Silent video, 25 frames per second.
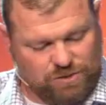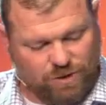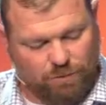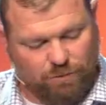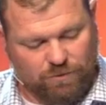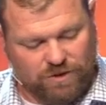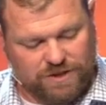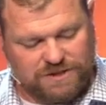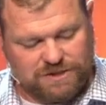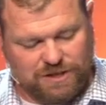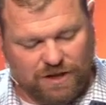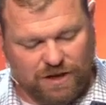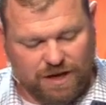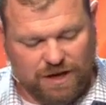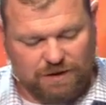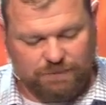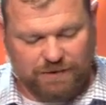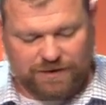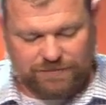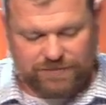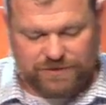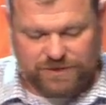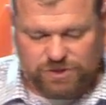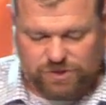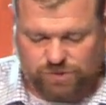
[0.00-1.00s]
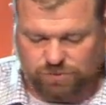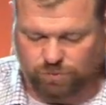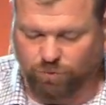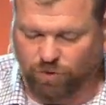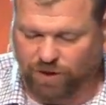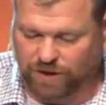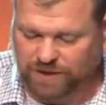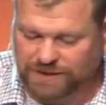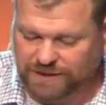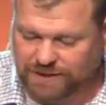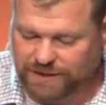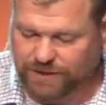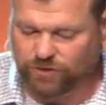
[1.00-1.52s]
so I want to talk about this
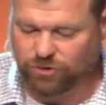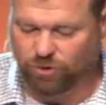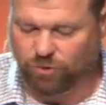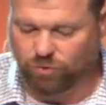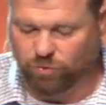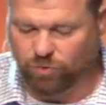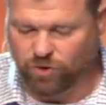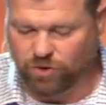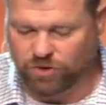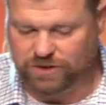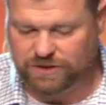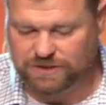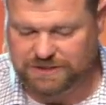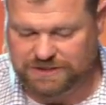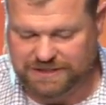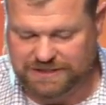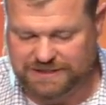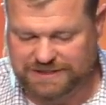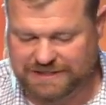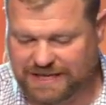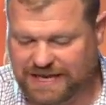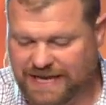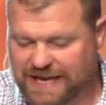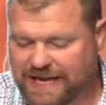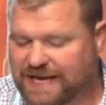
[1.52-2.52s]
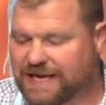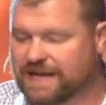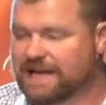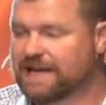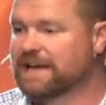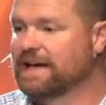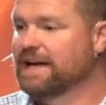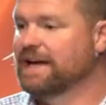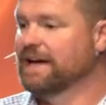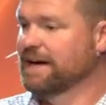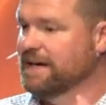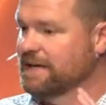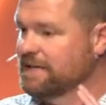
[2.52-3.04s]
one little word today,
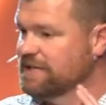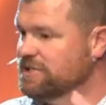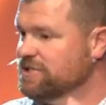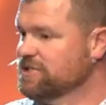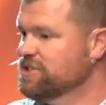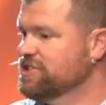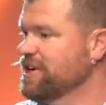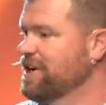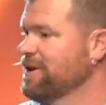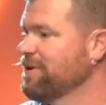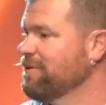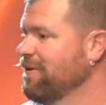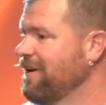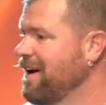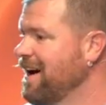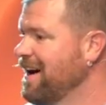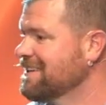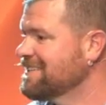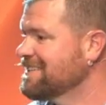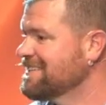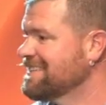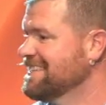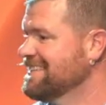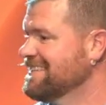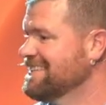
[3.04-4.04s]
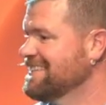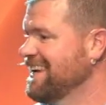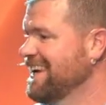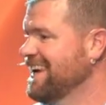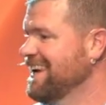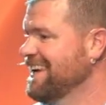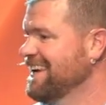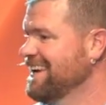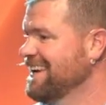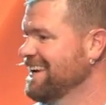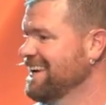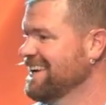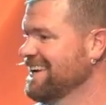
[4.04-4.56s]

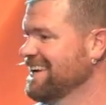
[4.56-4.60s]
generosity.